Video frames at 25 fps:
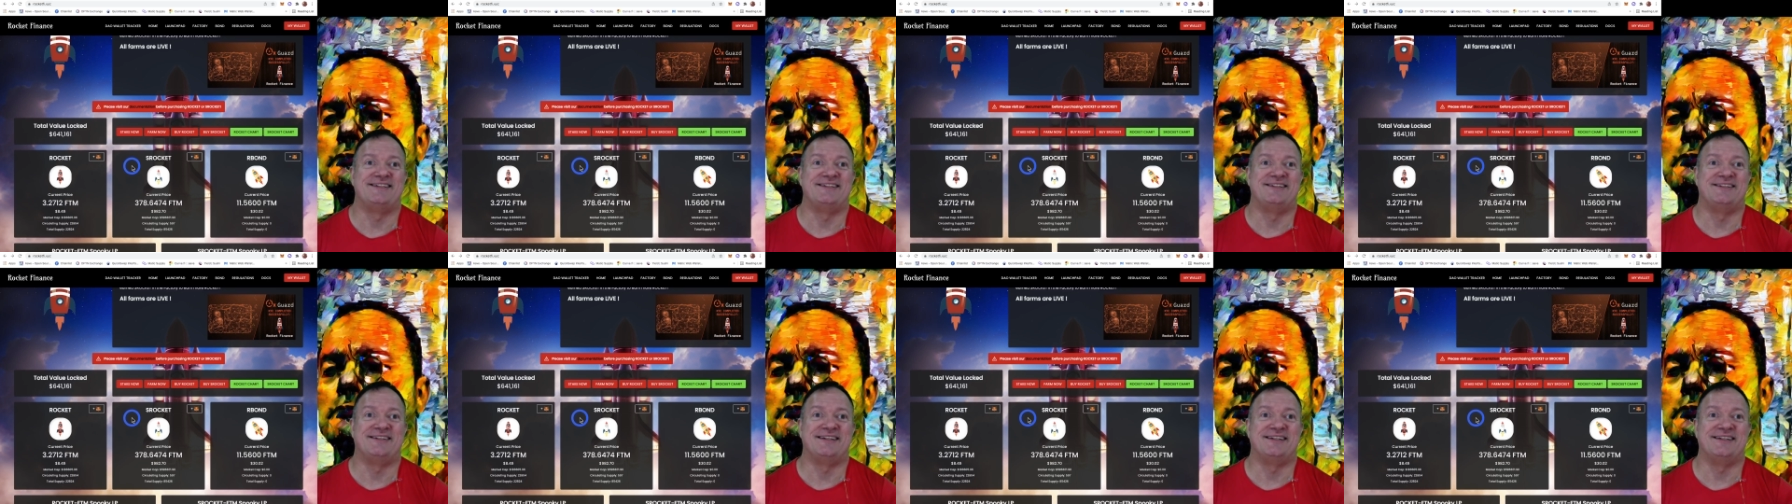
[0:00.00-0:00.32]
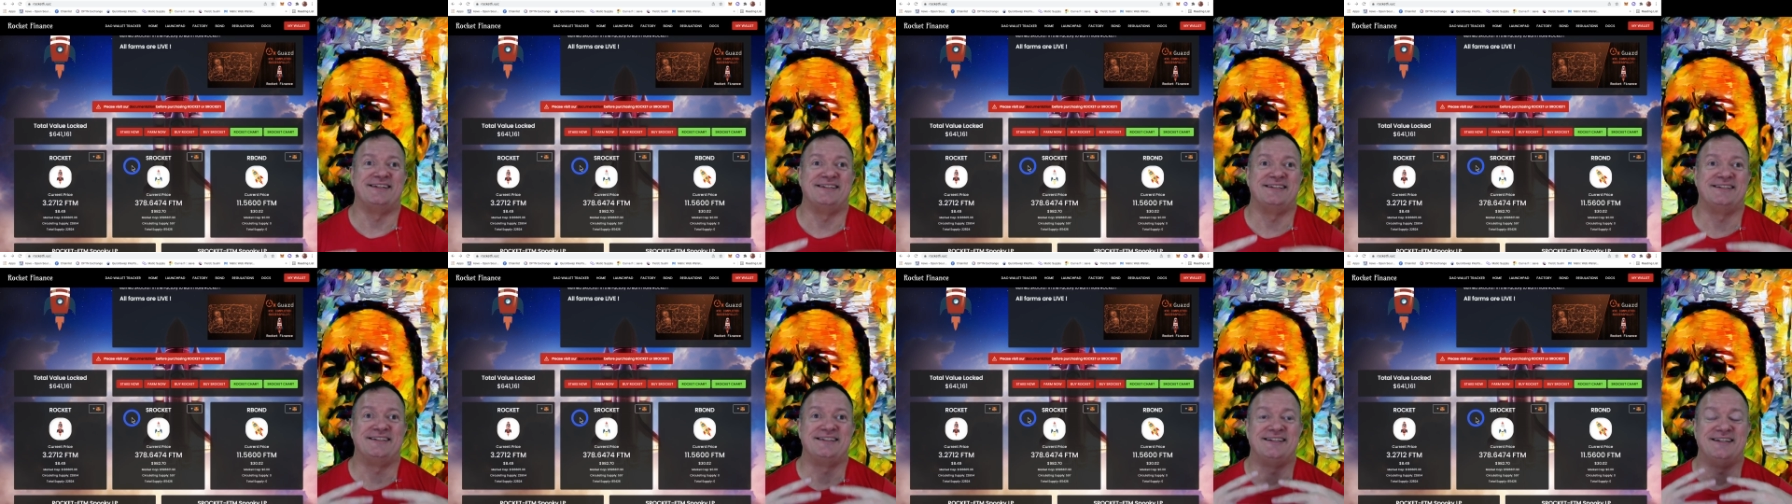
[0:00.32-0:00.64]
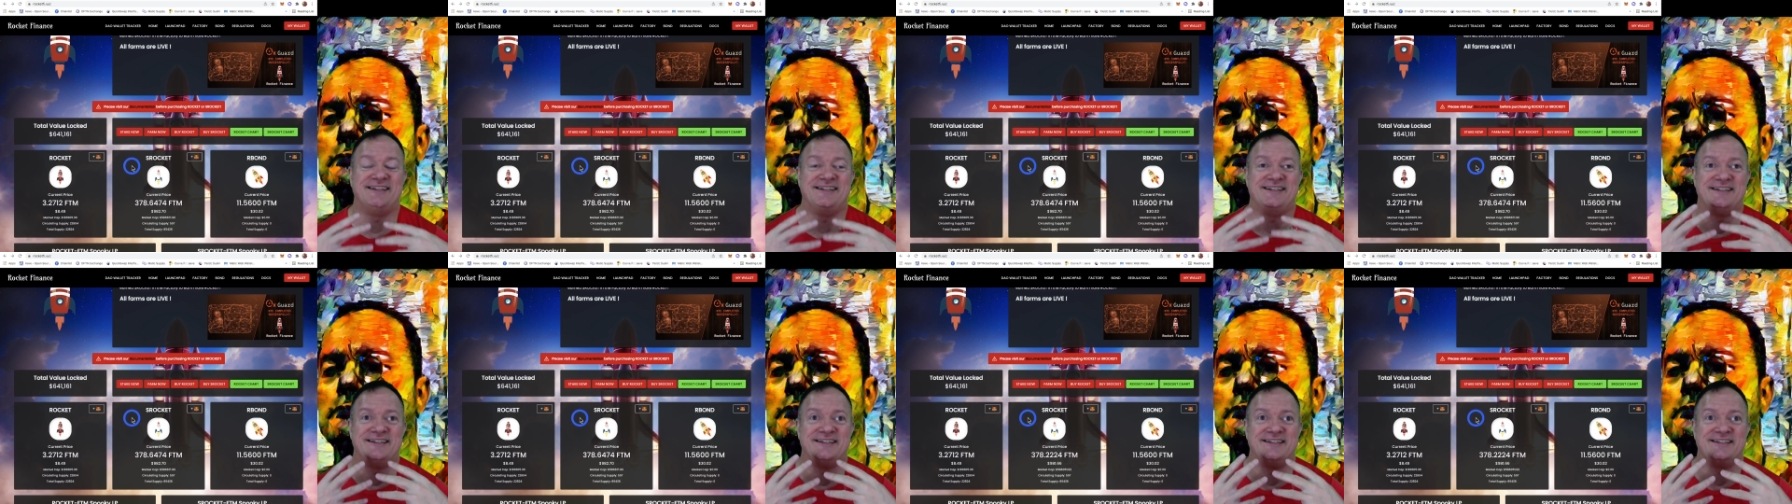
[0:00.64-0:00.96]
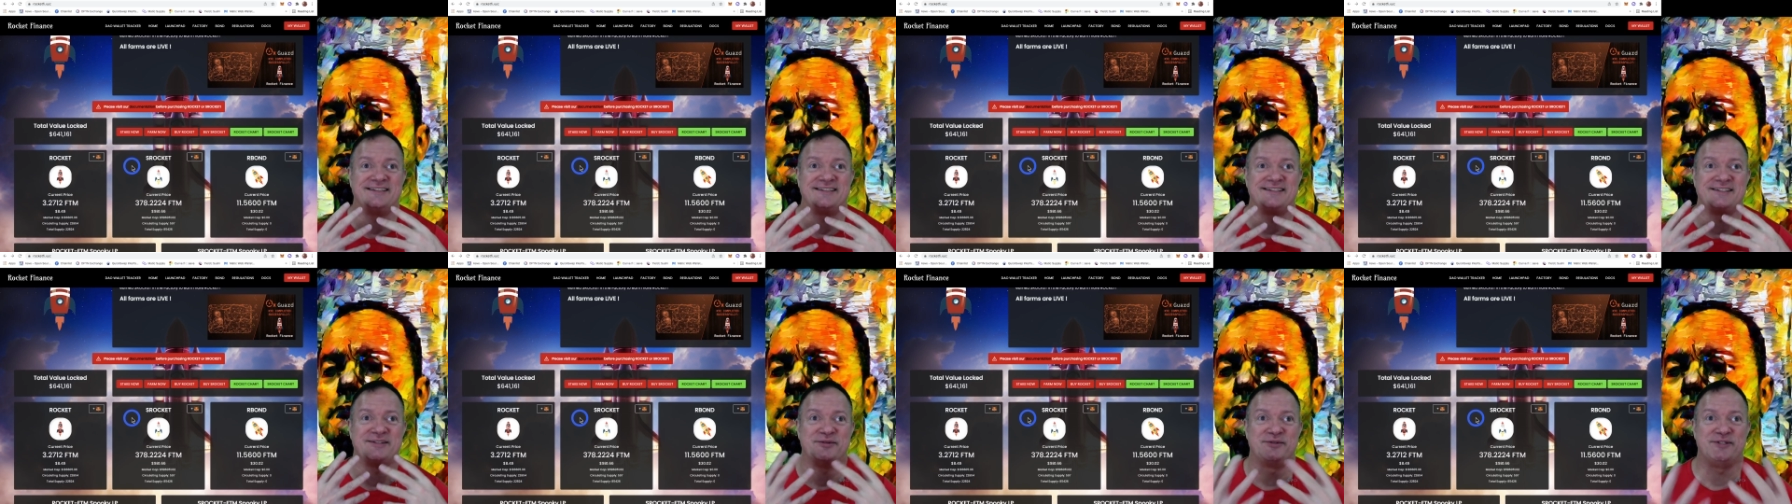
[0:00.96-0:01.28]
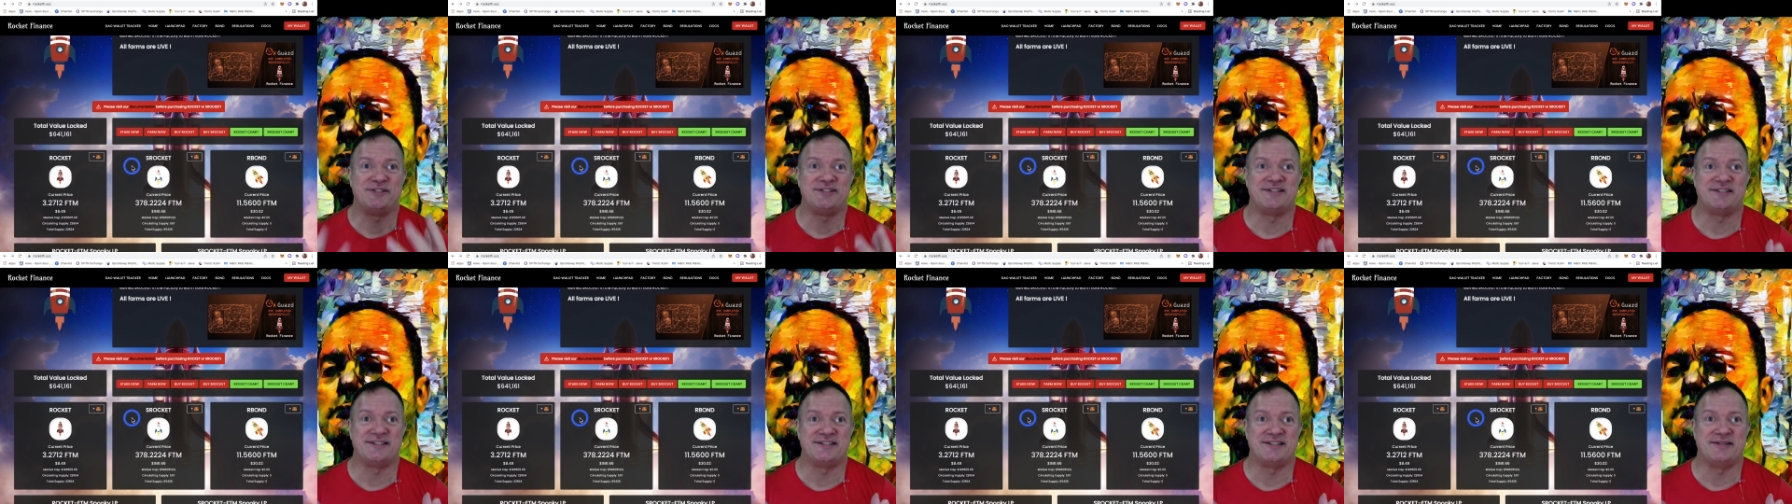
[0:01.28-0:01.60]
Okay, it's
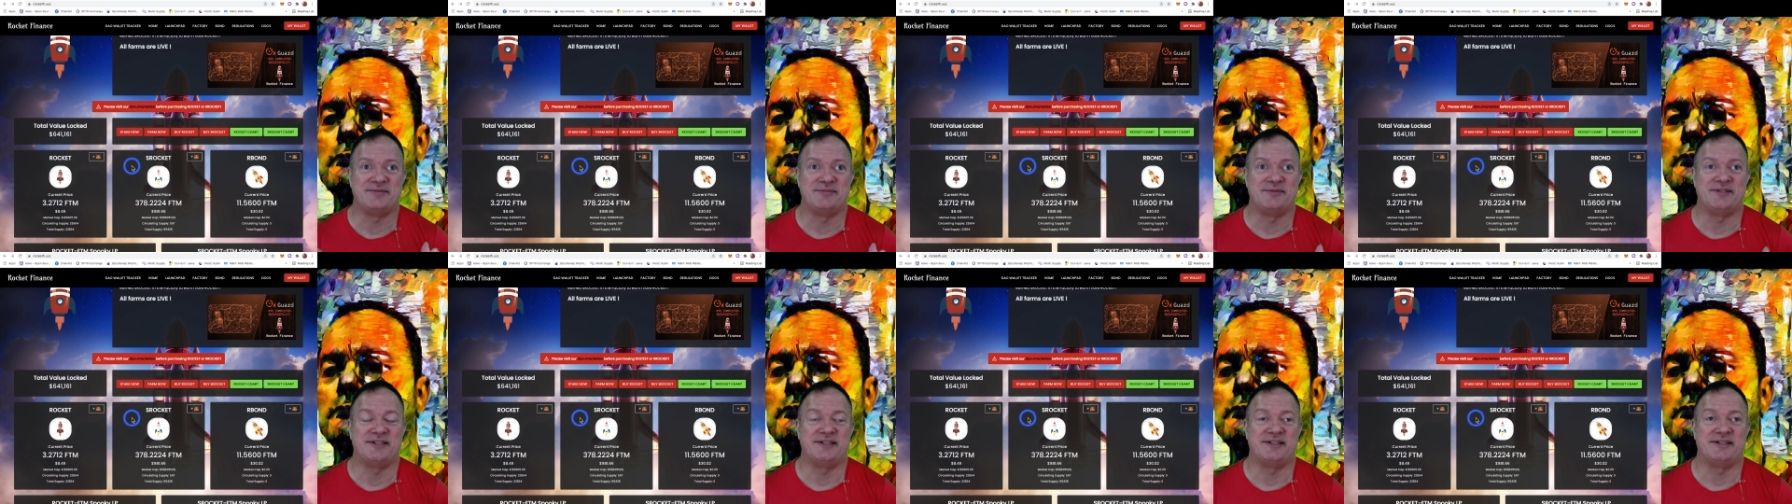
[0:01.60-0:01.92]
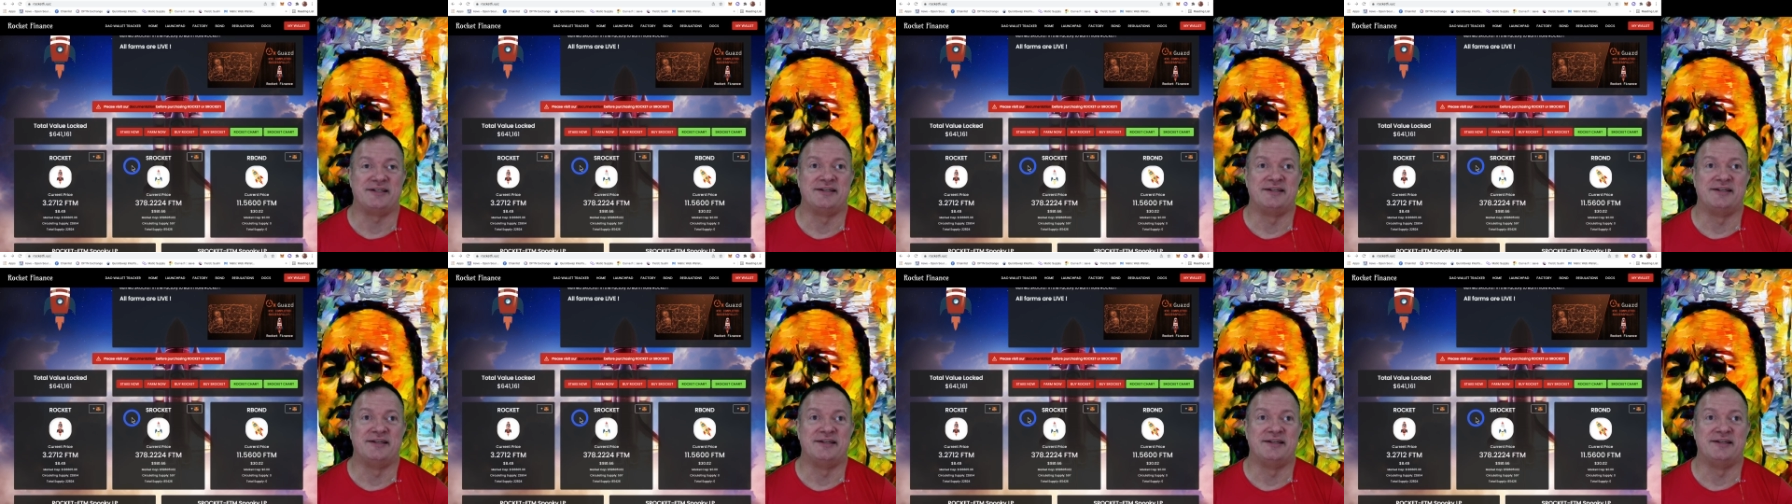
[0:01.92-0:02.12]
always the same thing.